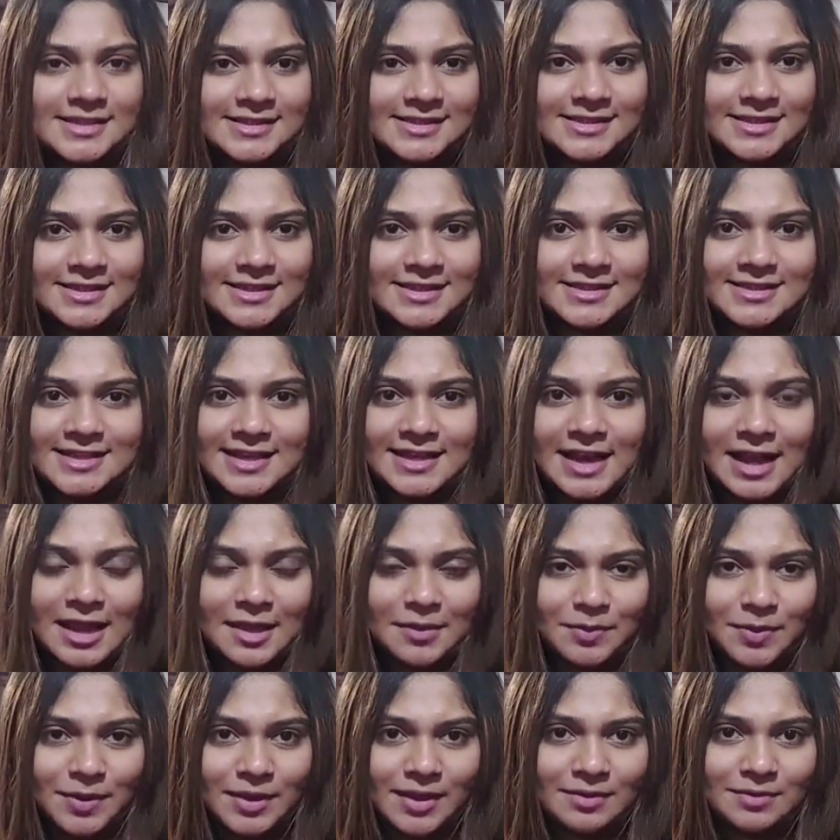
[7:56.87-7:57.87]
This is an
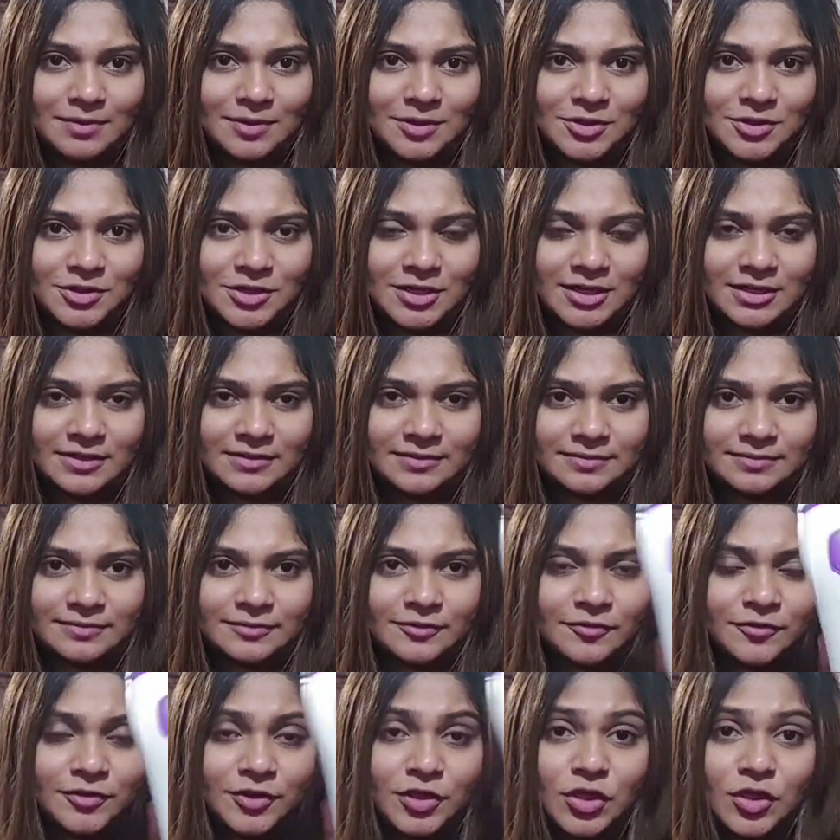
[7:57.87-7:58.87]
IPL machine.
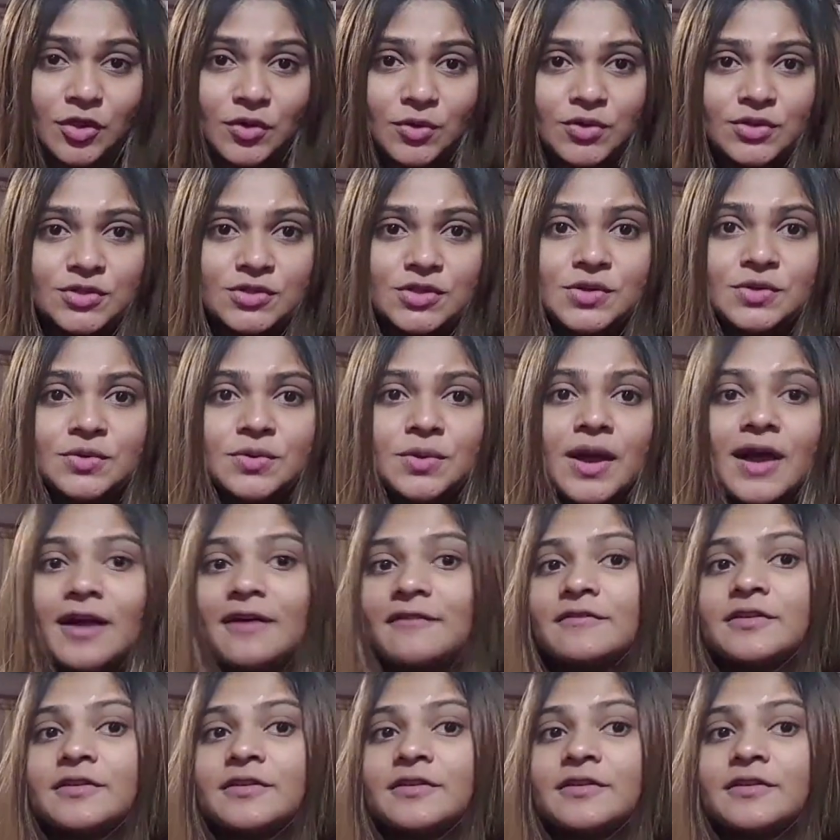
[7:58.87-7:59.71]
For those who